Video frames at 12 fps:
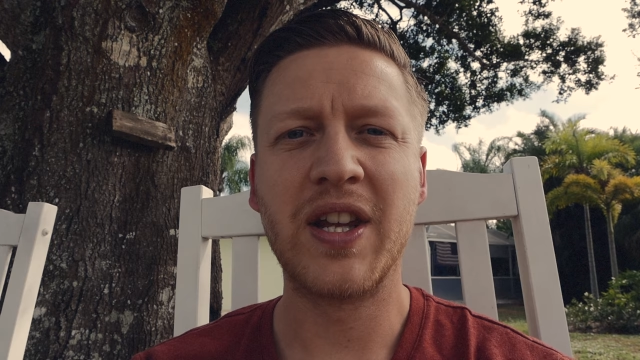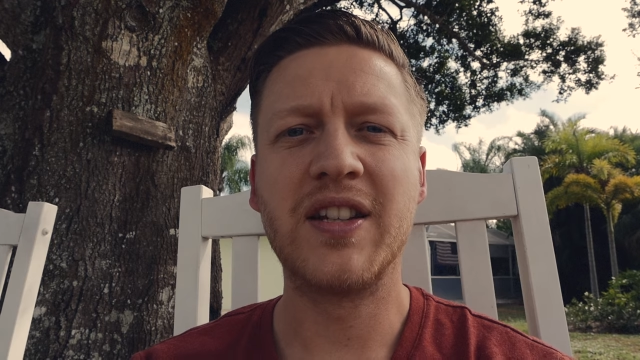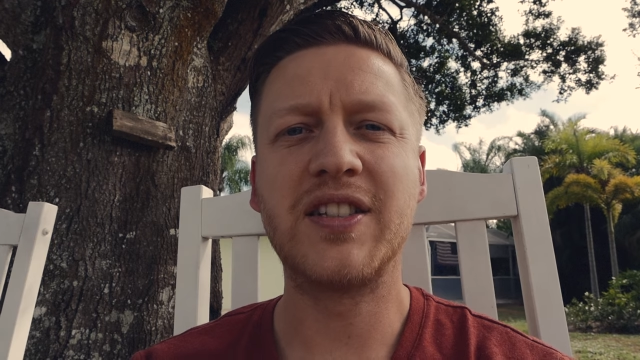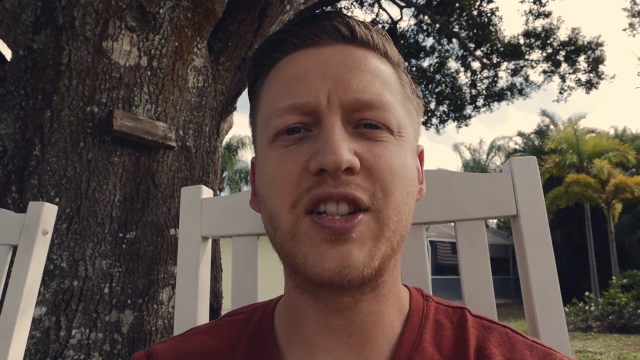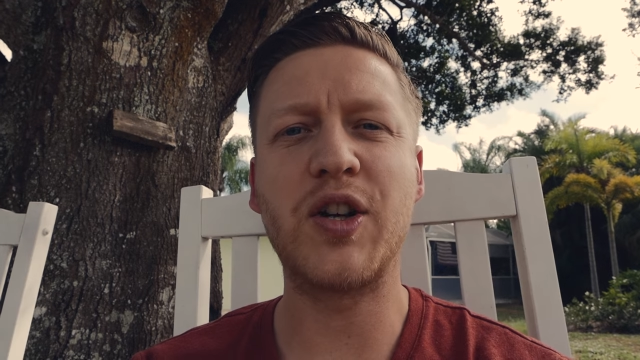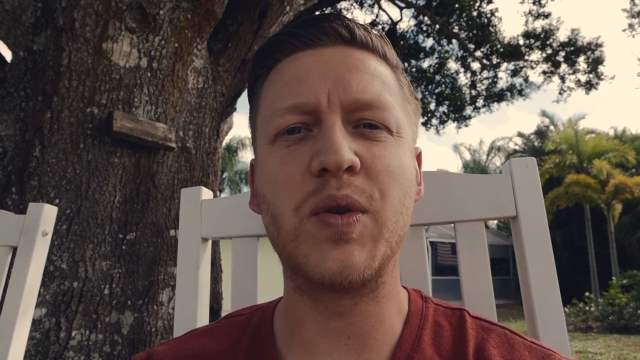
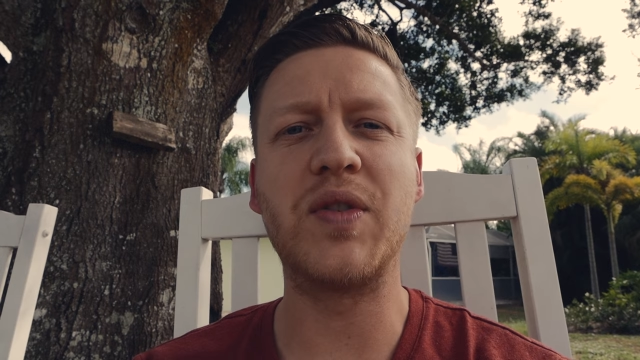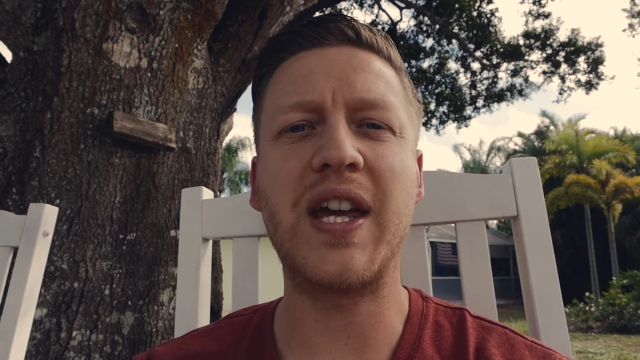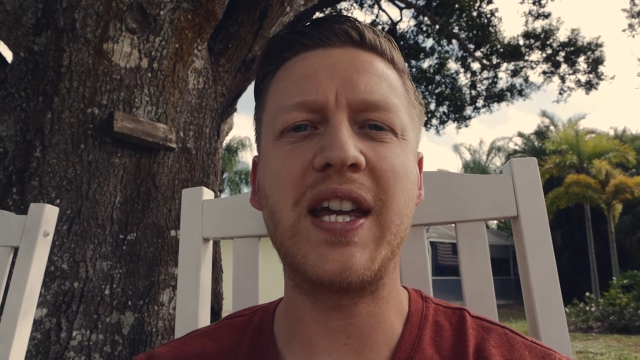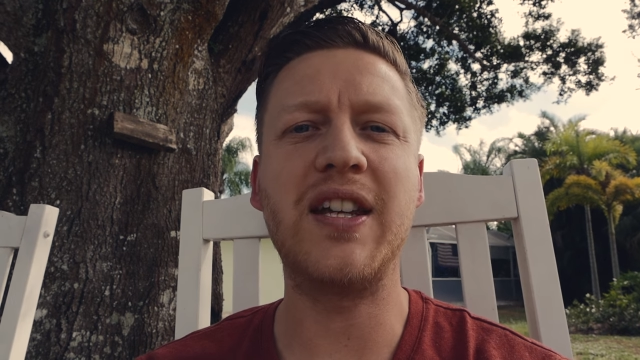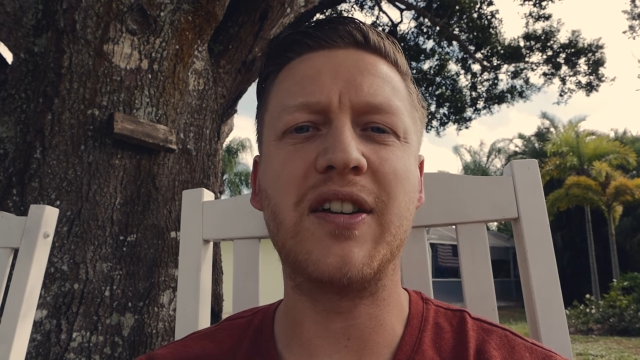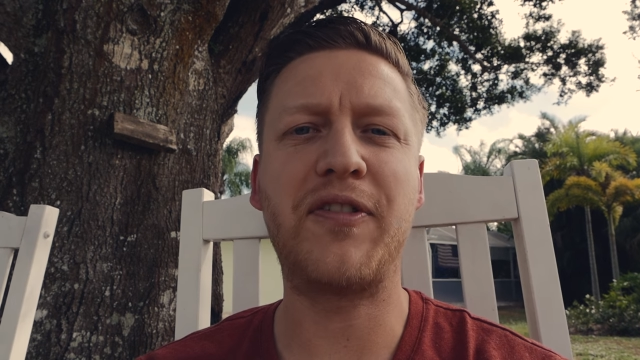So
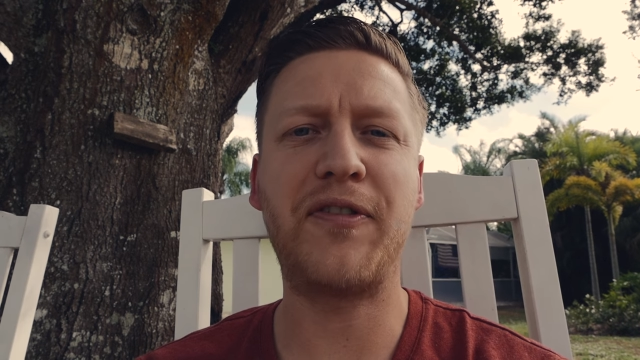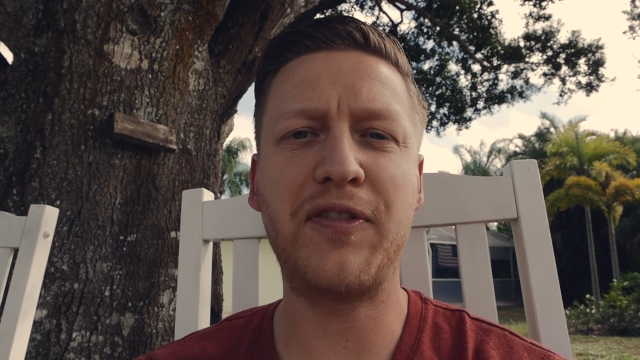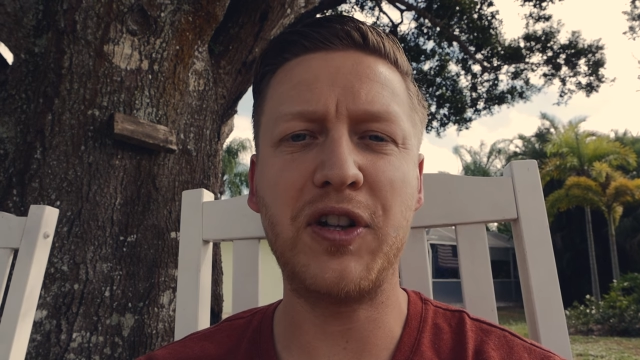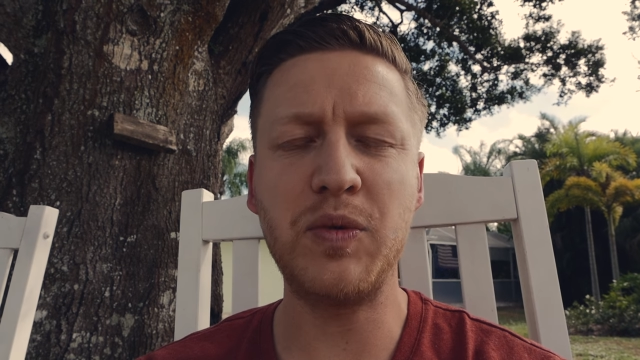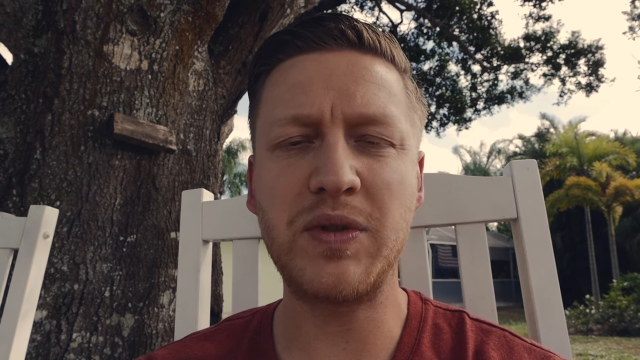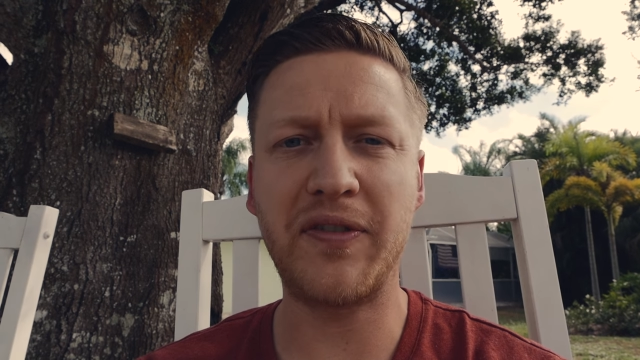they
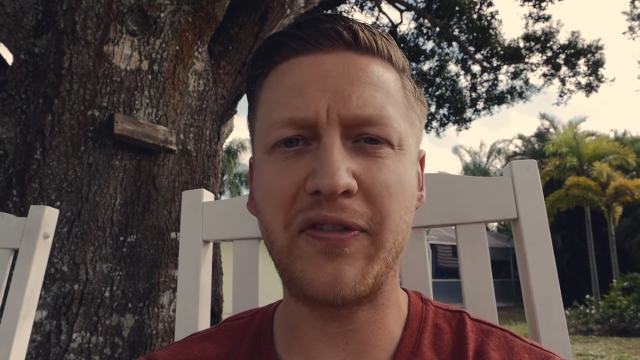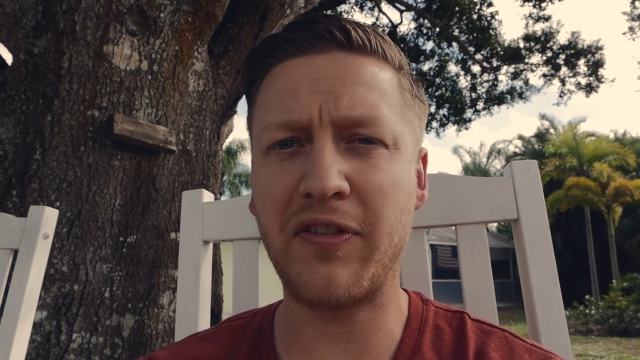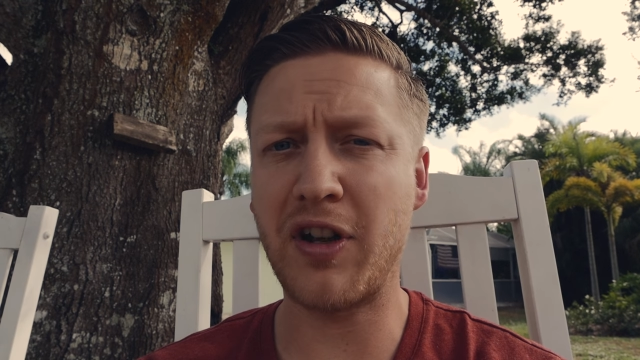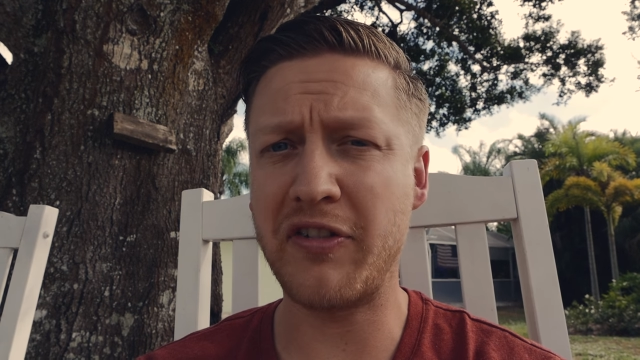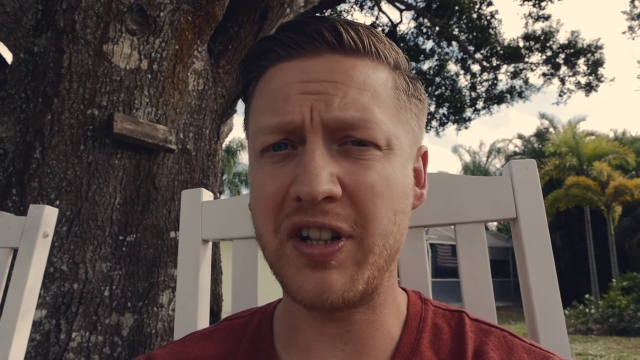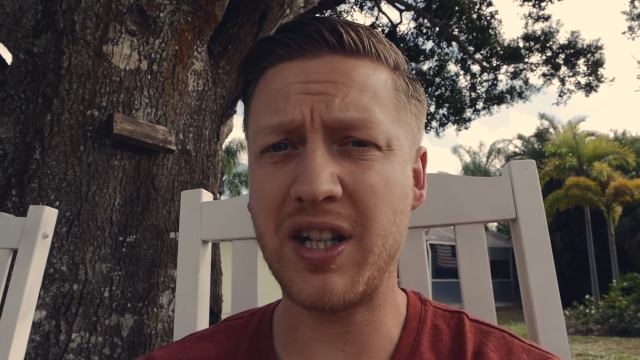flew to
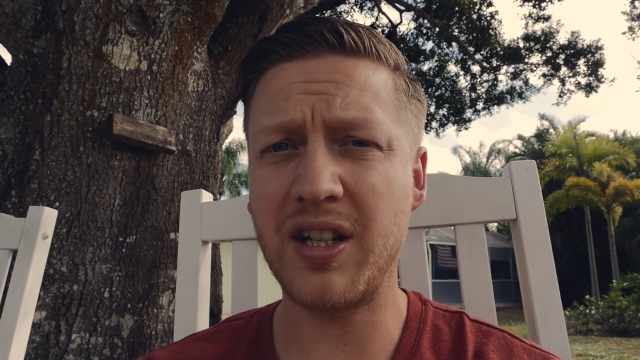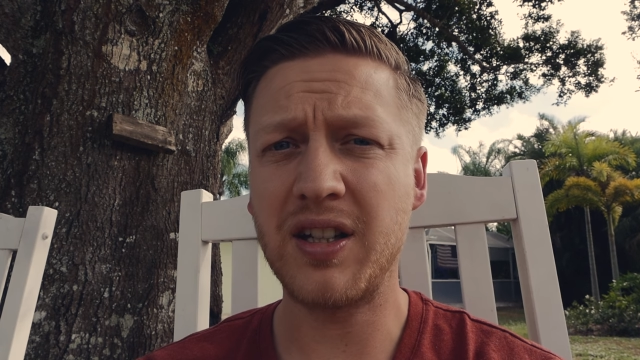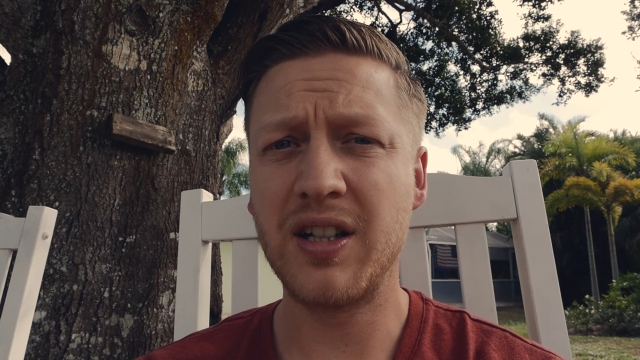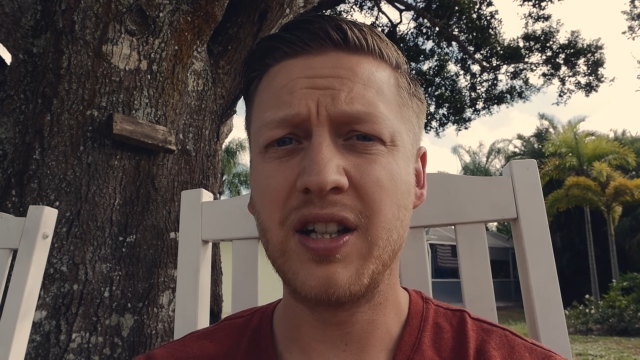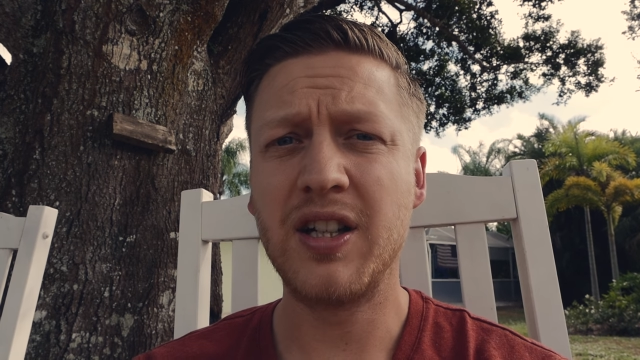Florida